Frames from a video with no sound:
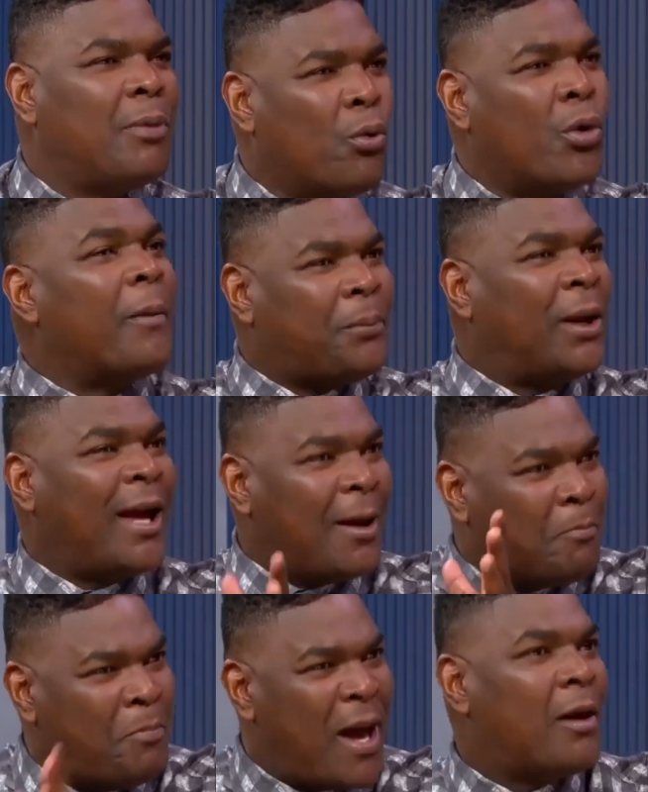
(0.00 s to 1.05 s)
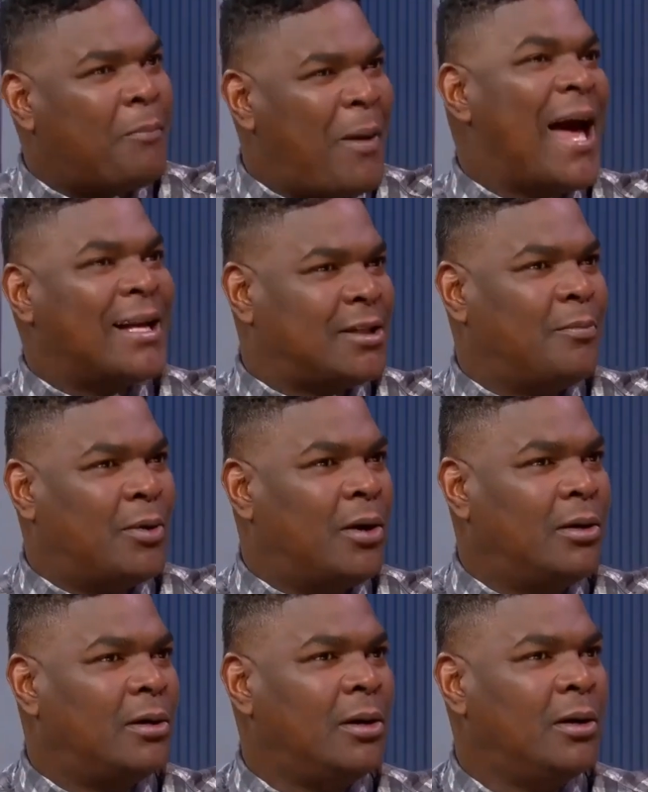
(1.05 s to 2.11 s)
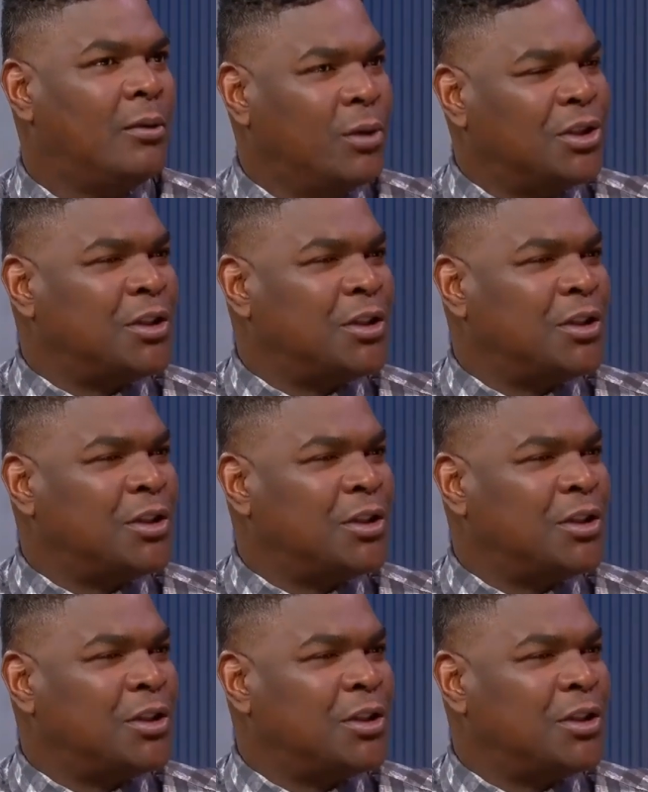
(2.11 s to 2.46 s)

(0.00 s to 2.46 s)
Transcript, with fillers: but we're playing better basketball. Okay. We're